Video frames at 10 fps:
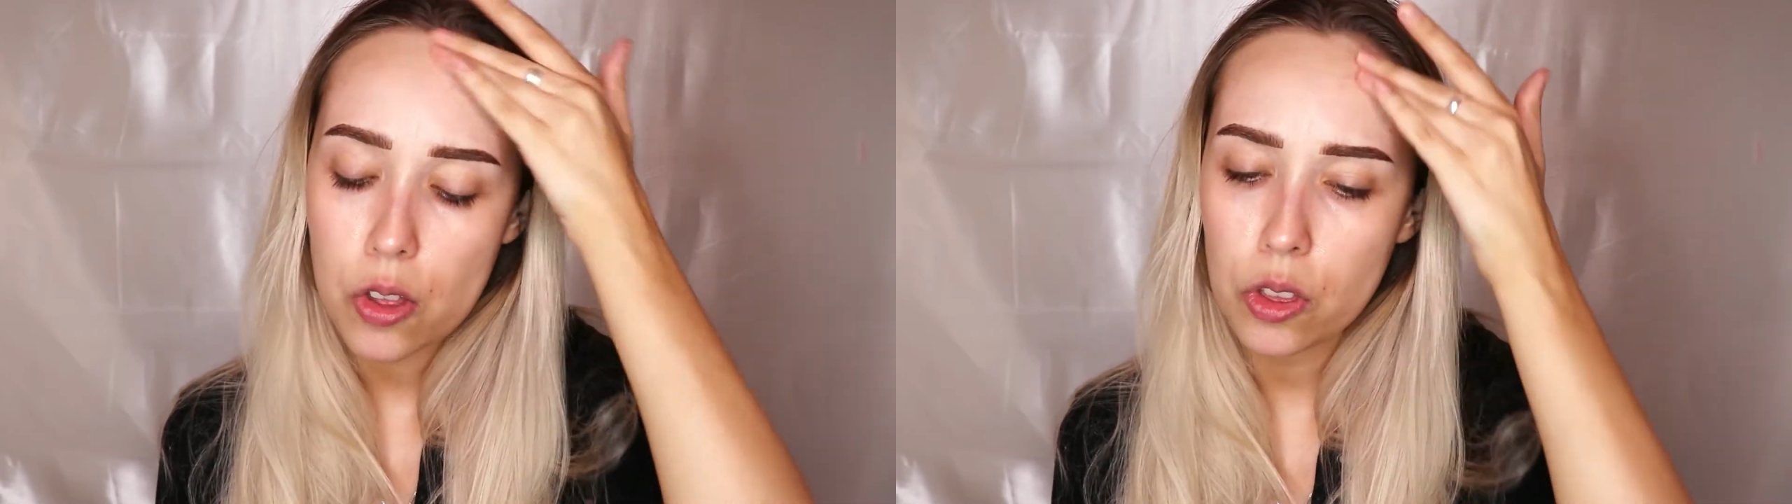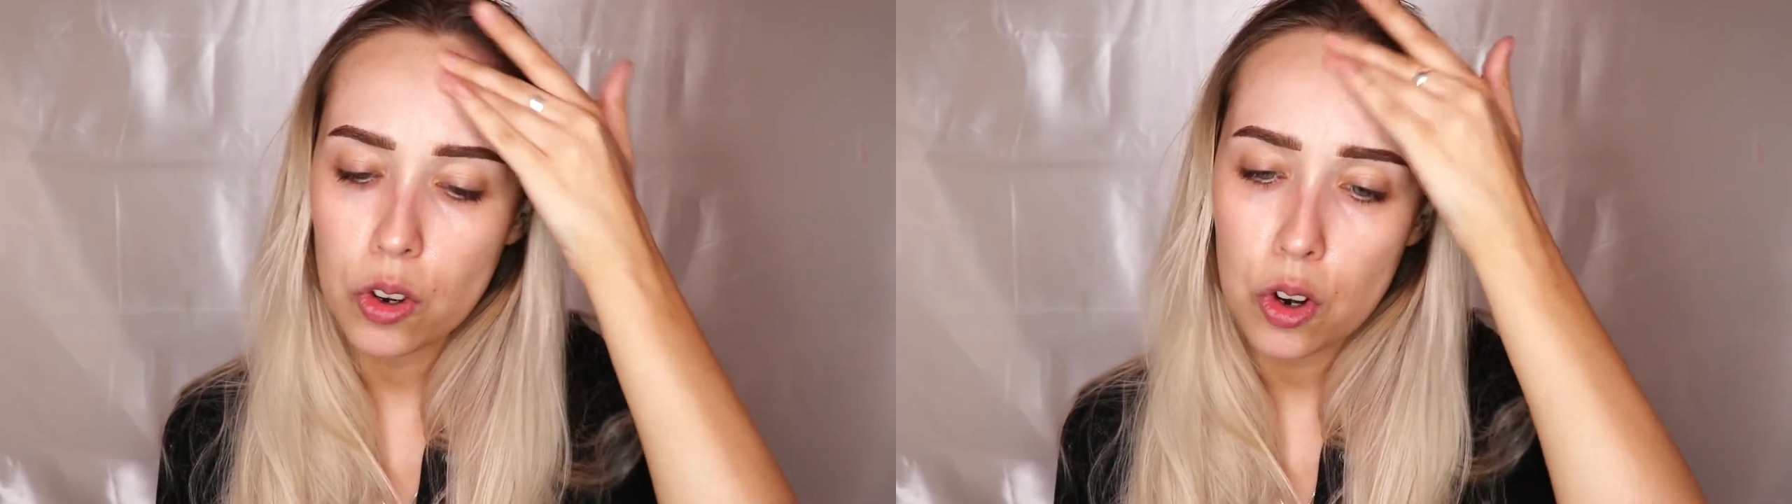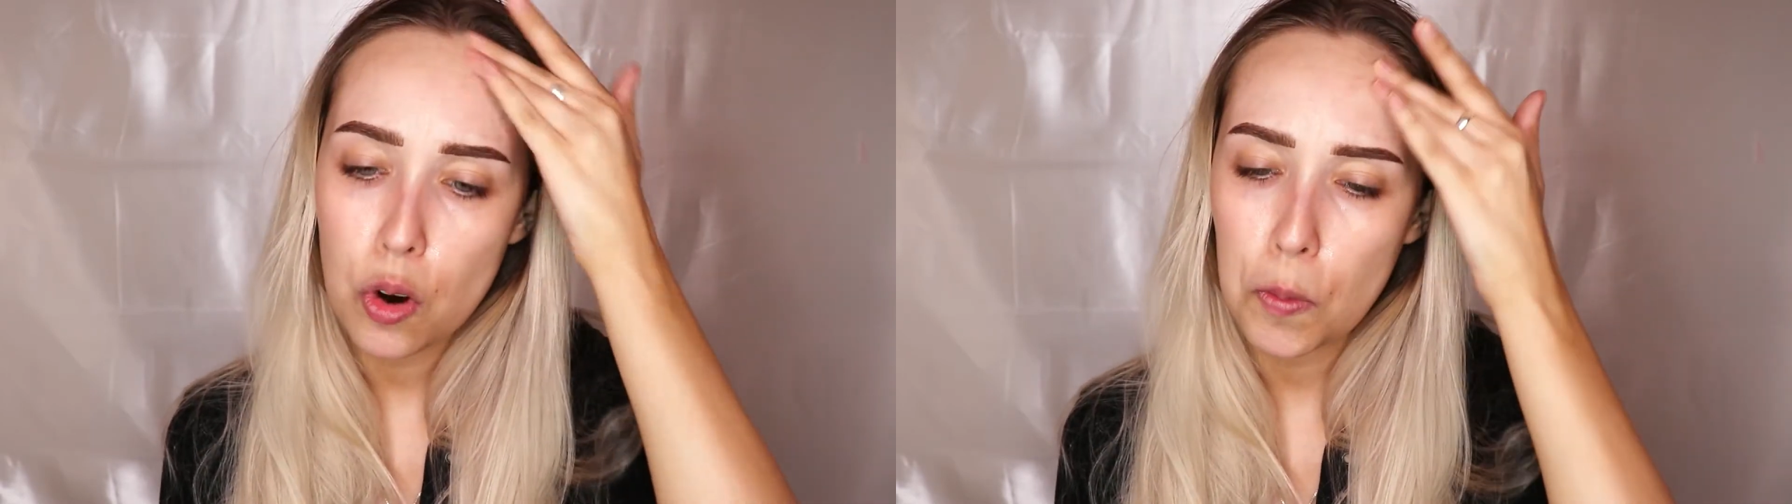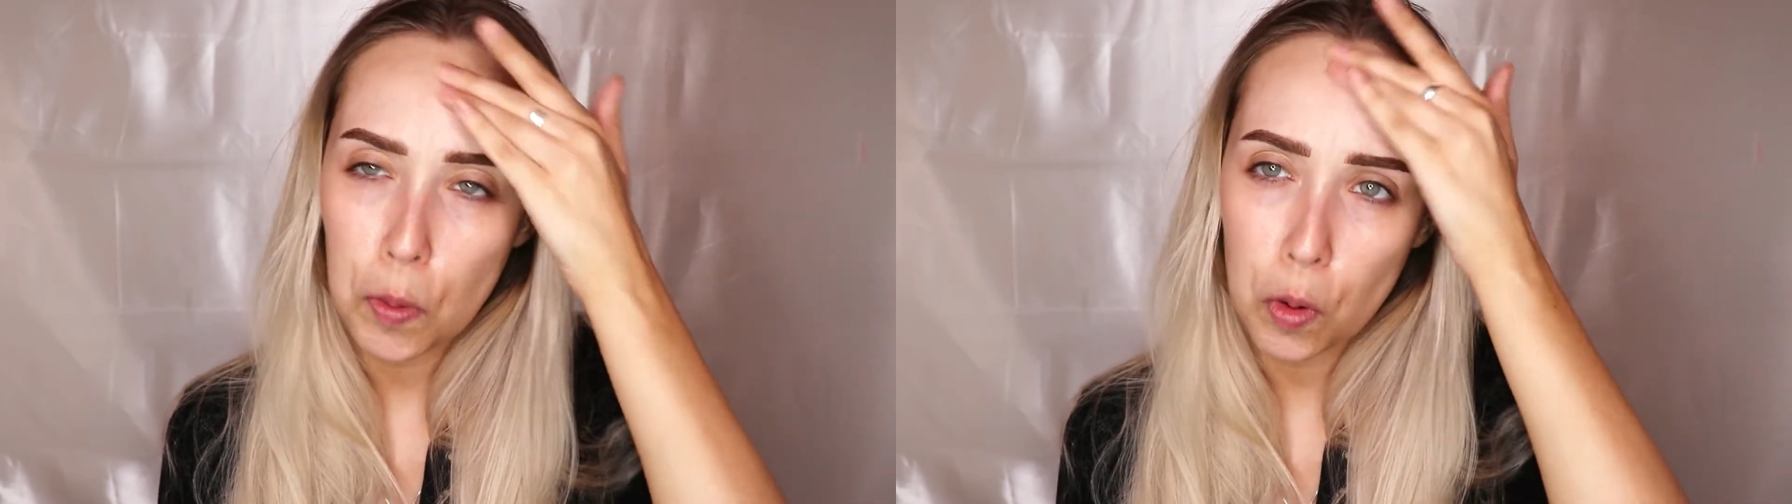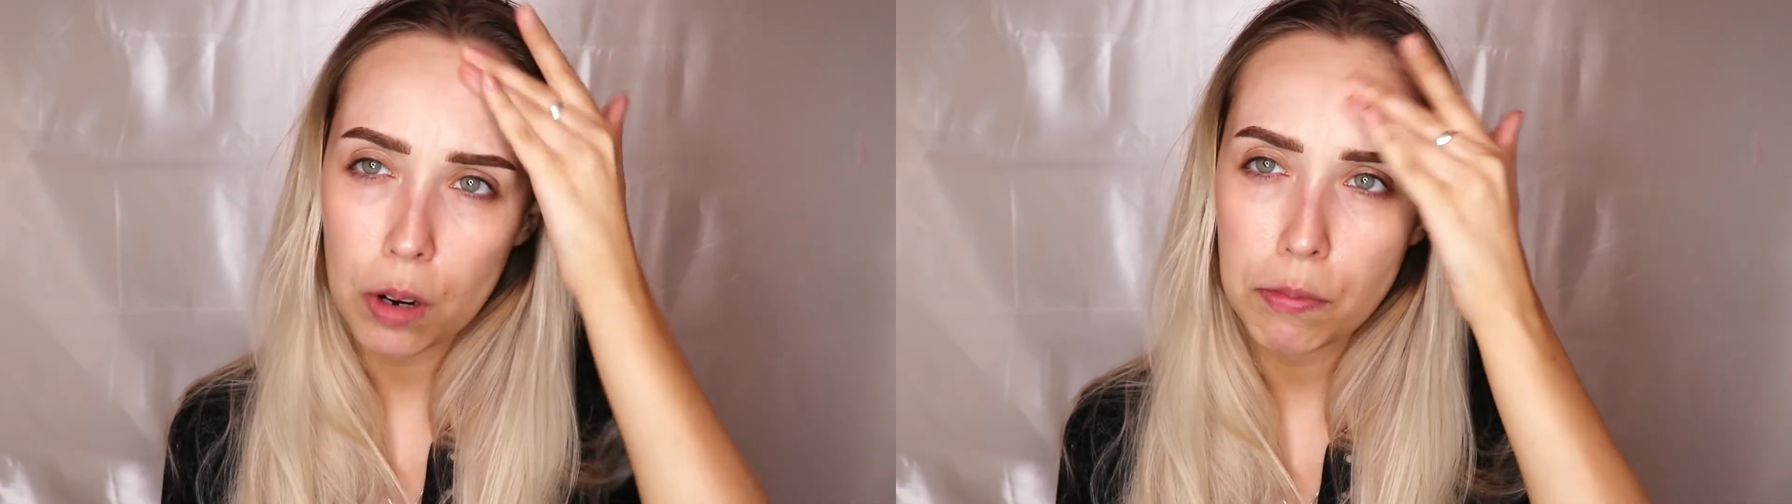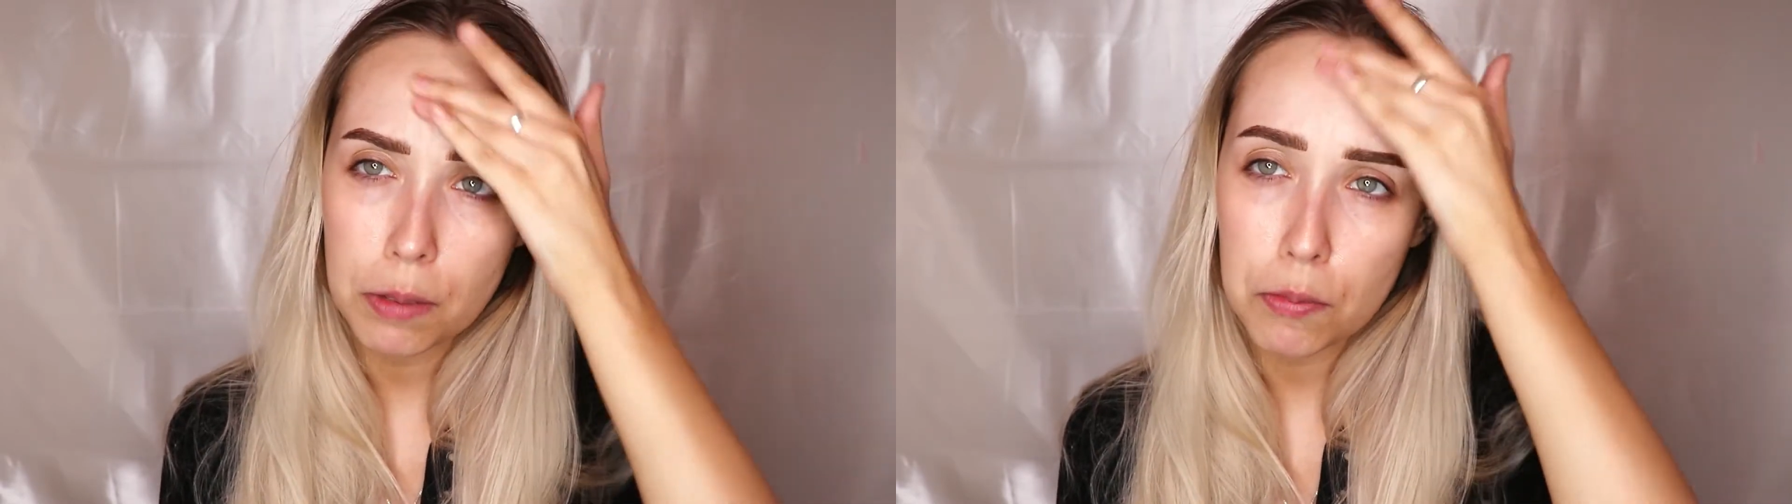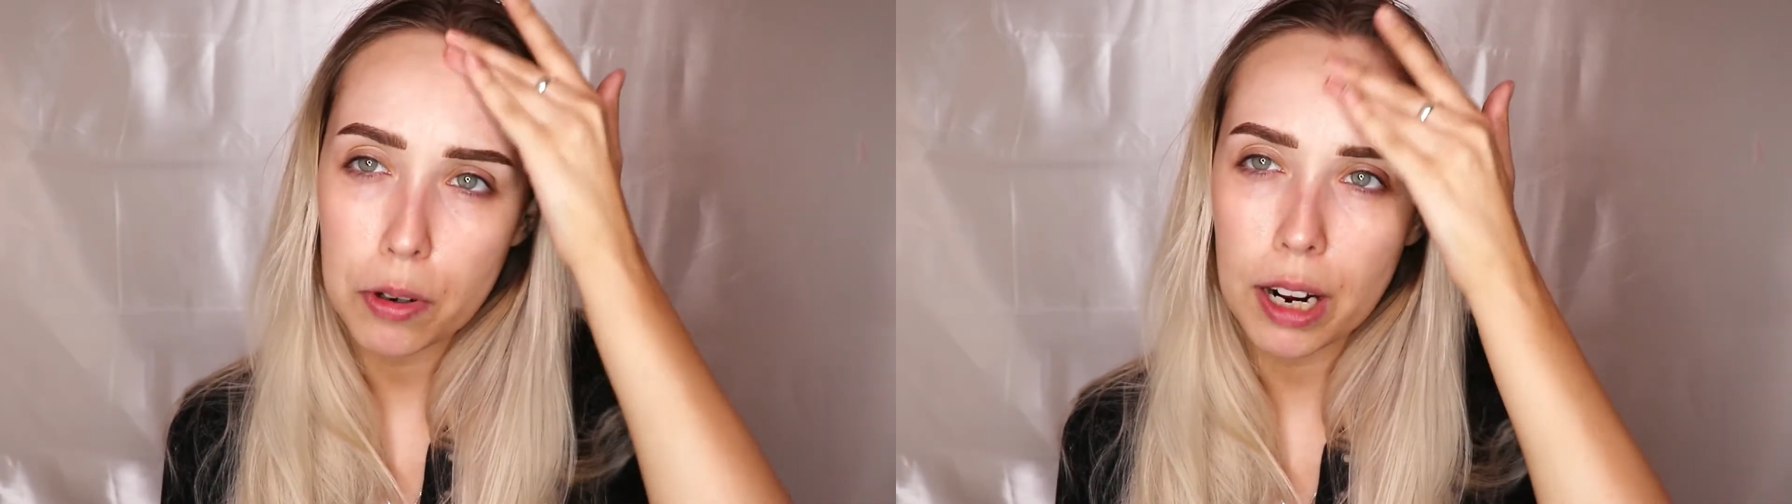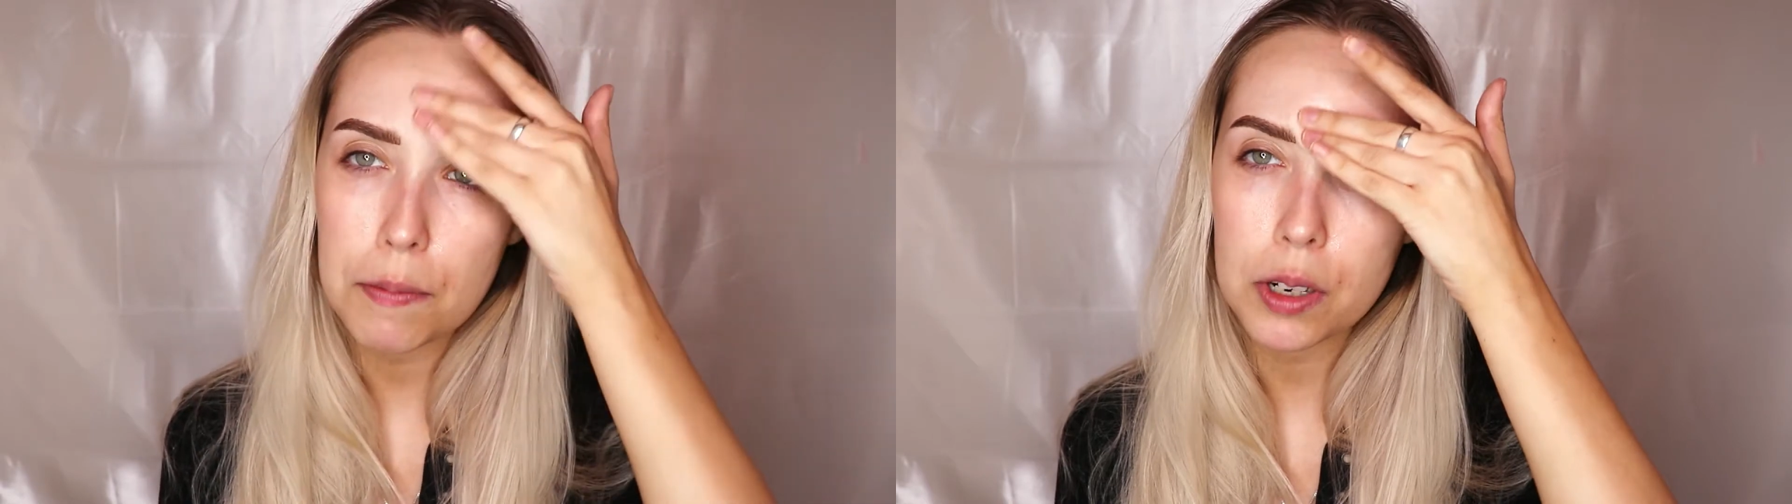the No Problem
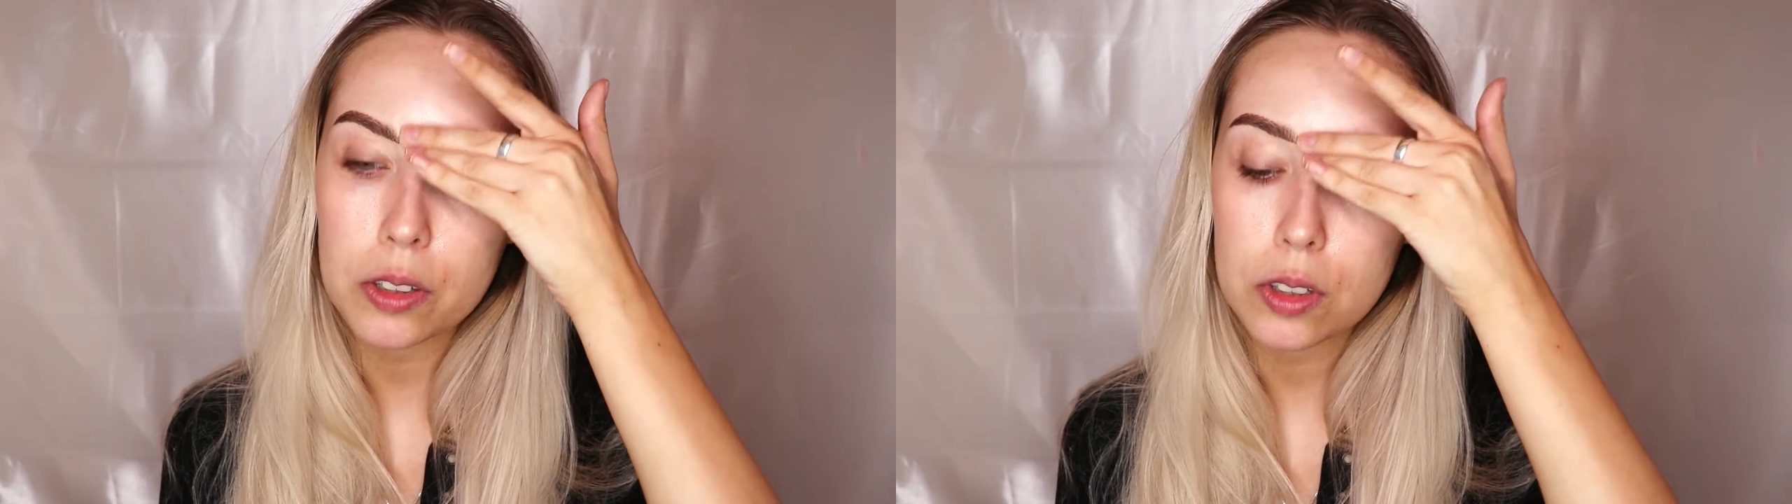Primer.